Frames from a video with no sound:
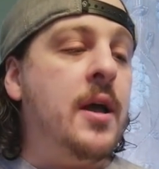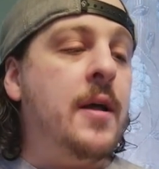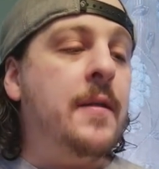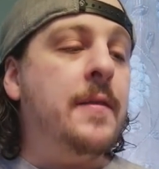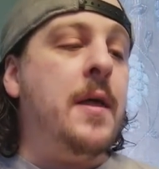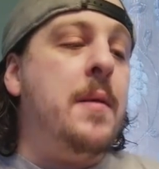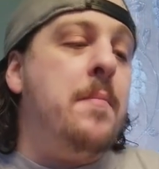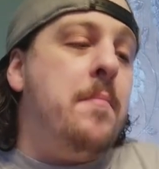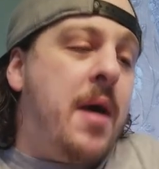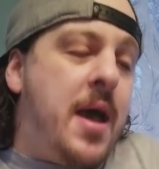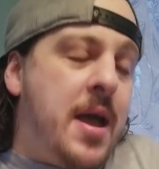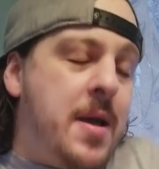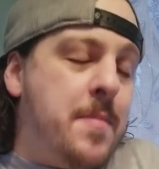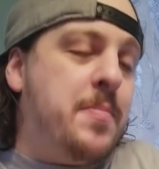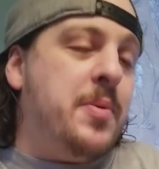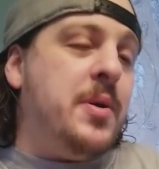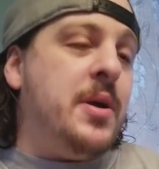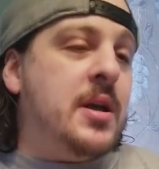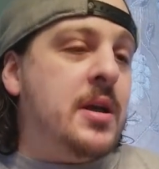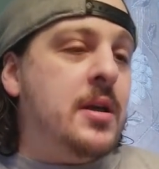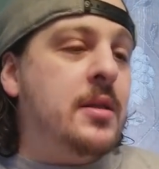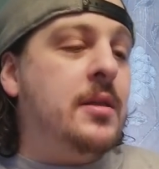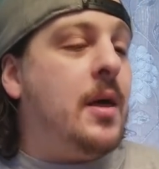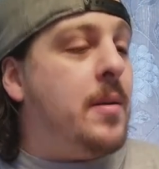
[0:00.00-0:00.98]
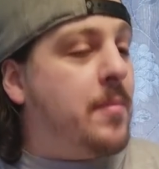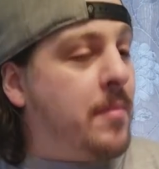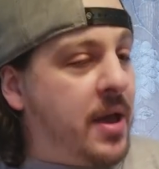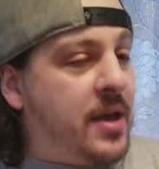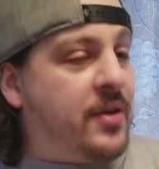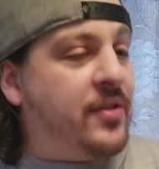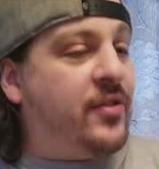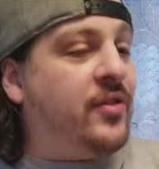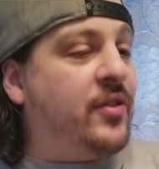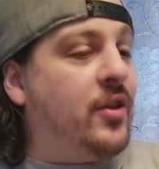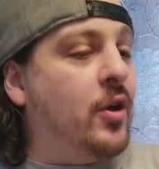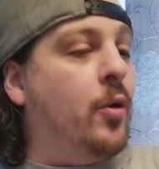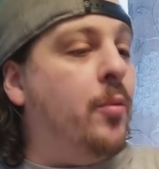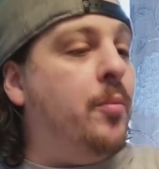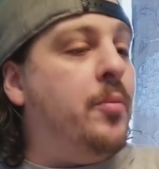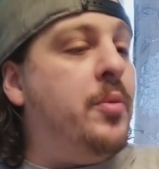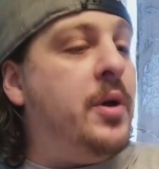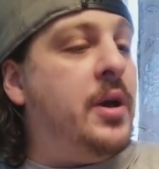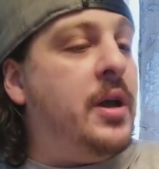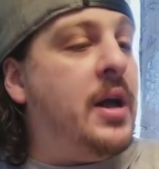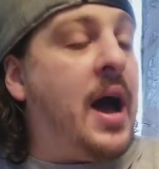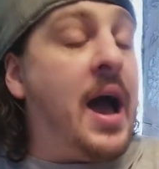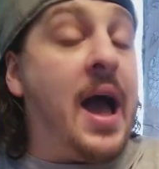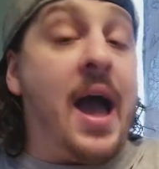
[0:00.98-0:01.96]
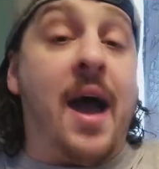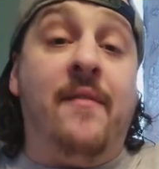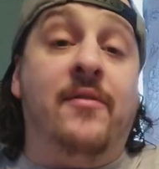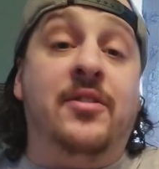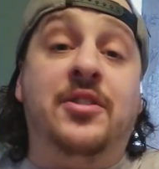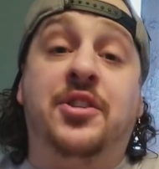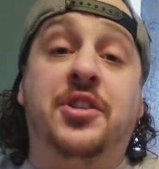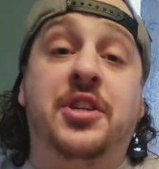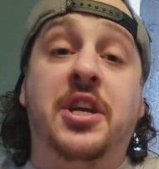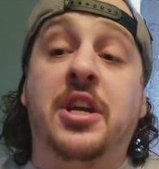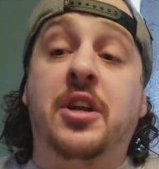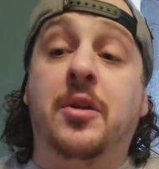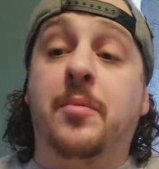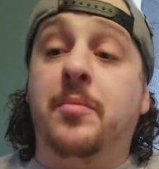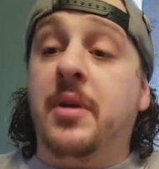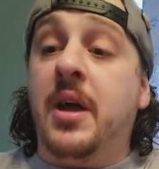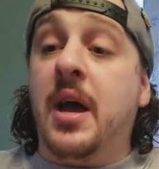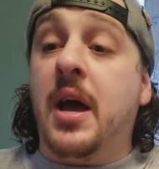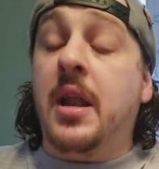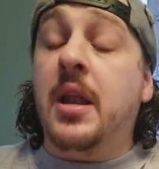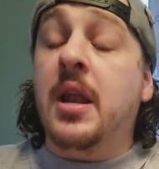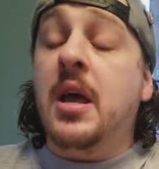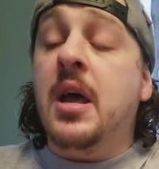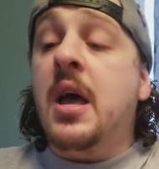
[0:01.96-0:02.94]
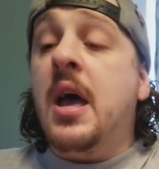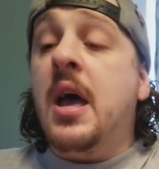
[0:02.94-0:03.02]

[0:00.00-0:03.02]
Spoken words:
They may be. They may still be. I haven't seen them yet.